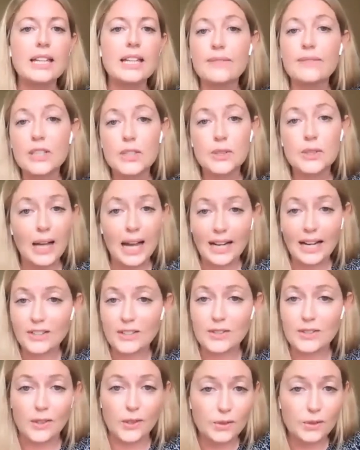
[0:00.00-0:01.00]
Individual
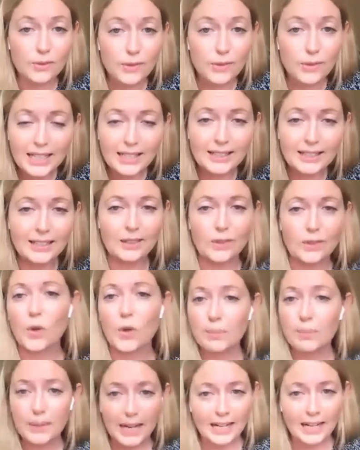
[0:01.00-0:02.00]
actions are great,
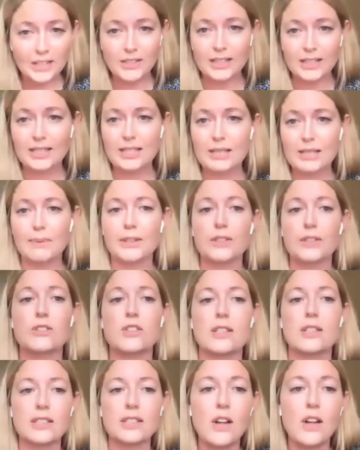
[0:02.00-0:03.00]
corporate actions, but they're
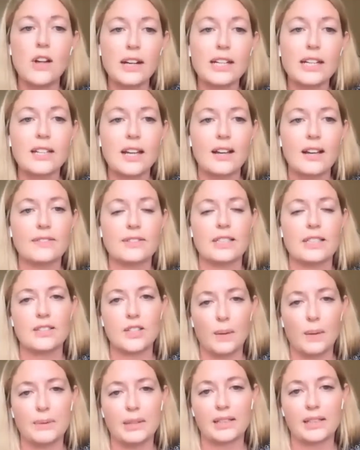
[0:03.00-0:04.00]
just not enough to
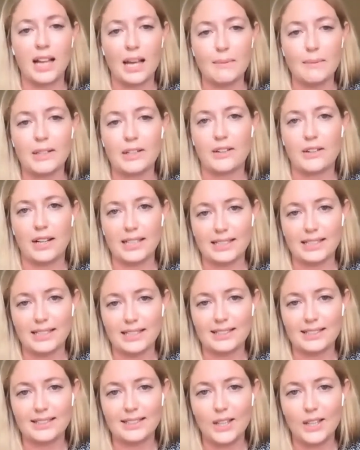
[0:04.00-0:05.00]
stop the climate
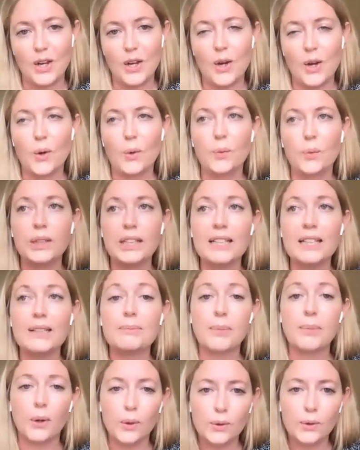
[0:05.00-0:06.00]
crisis. We
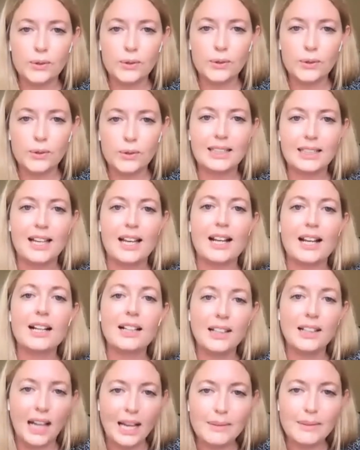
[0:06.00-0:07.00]
need bold
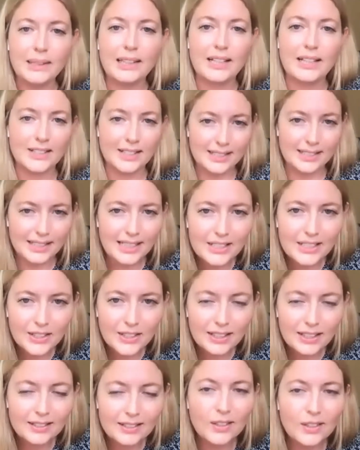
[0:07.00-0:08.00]
climate
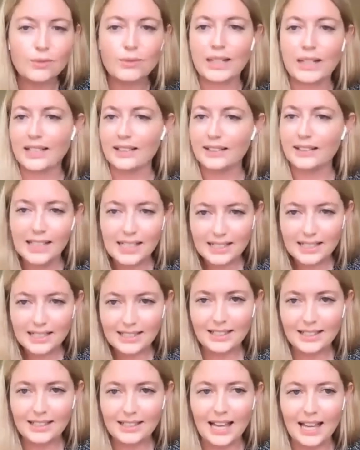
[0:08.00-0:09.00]
legislation,
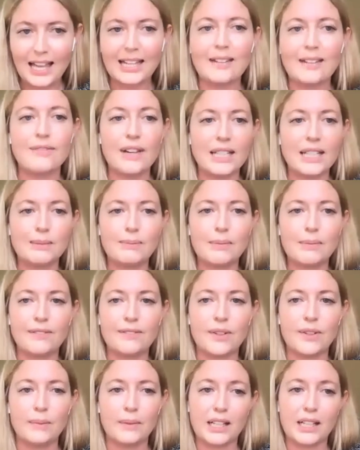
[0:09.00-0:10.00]
regulation, and
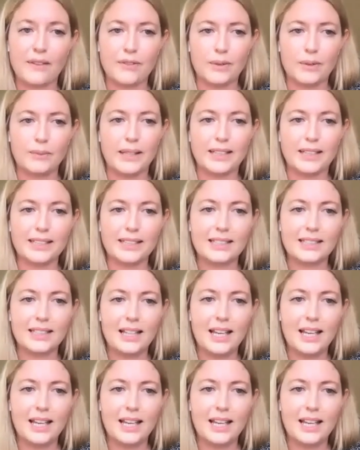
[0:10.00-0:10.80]
investment from the government.